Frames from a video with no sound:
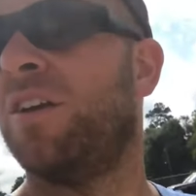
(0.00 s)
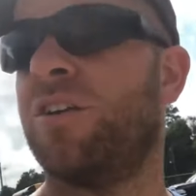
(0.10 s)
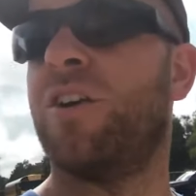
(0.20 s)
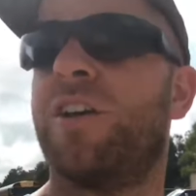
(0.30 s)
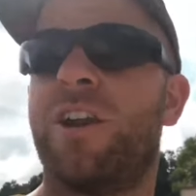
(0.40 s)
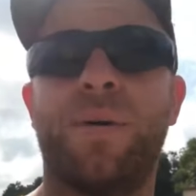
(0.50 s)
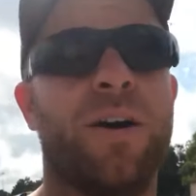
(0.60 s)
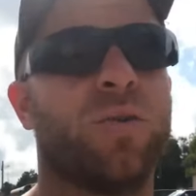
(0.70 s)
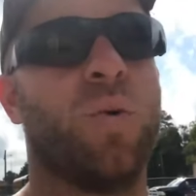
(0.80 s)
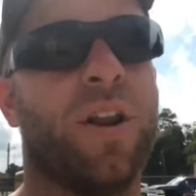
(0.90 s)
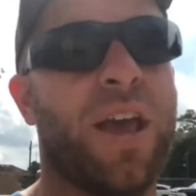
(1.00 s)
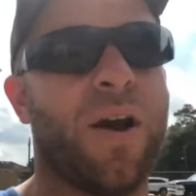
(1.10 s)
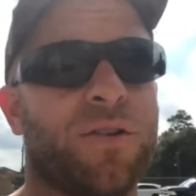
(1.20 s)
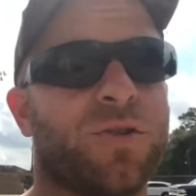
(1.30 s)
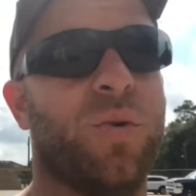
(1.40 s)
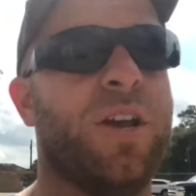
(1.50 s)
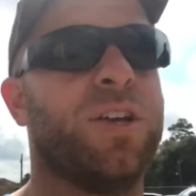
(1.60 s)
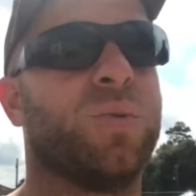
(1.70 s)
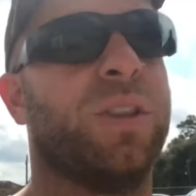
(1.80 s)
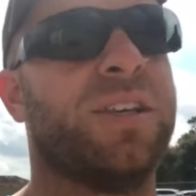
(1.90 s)
you're looking at about 20 hours a week
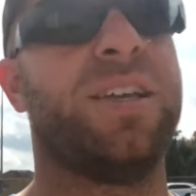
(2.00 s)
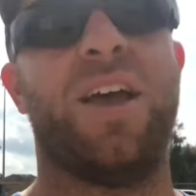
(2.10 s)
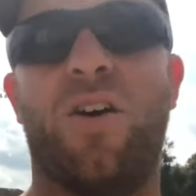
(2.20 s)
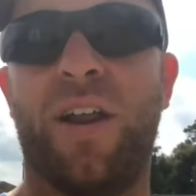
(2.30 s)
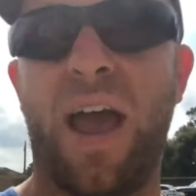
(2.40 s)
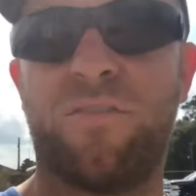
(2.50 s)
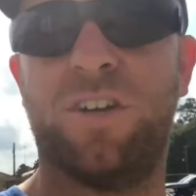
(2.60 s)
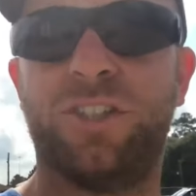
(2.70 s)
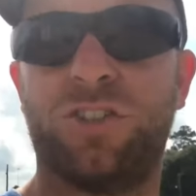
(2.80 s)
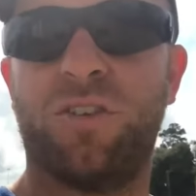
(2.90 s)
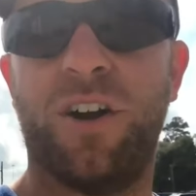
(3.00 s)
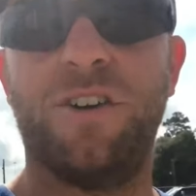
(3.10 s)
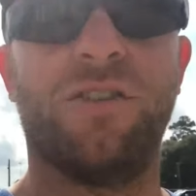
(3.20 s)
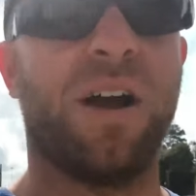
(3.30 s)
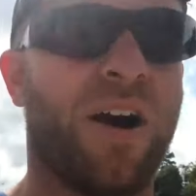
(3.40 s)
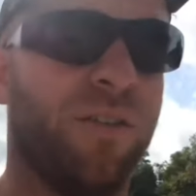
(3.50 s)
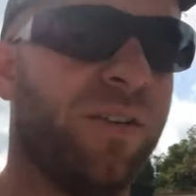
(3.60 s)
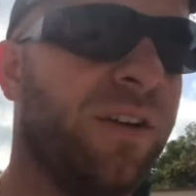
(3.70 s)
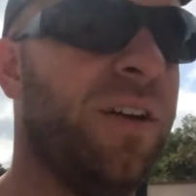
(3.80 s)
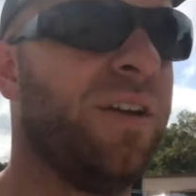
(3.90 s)
is what they say on average to run your route,
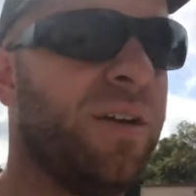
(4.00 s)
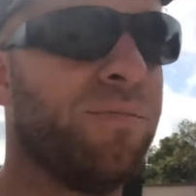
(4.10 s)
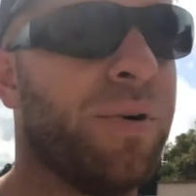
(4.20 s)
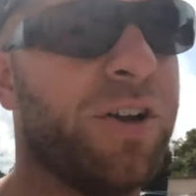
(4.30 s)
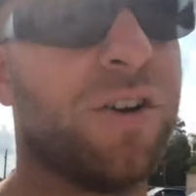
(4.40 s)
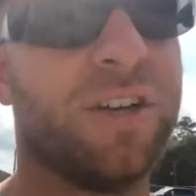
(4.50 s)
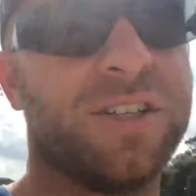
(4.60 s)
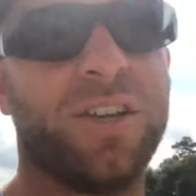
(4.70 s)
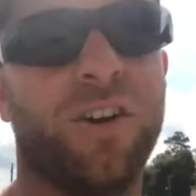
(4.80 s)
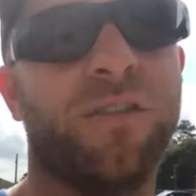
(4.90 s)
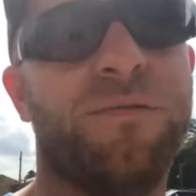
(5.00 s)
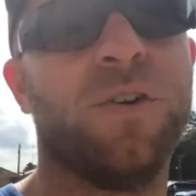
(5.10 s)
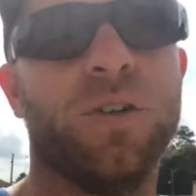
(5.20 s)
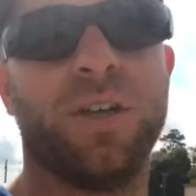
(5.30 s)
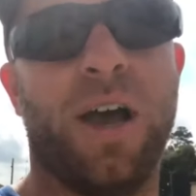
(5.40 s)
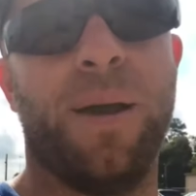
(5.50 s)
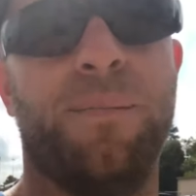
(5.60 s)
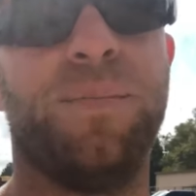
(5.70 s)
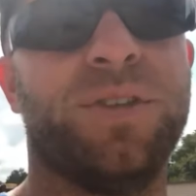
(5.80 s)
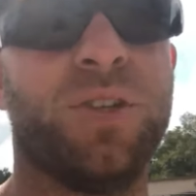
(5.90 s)
but you're considered full-time,
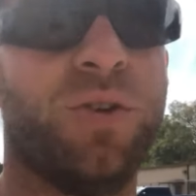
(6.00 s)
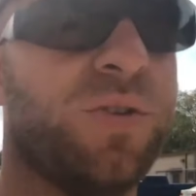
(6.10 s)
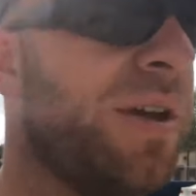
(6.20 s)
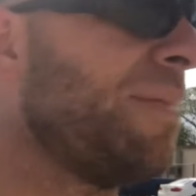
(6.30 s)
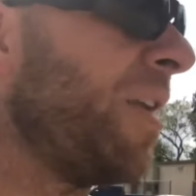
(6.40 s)
so you get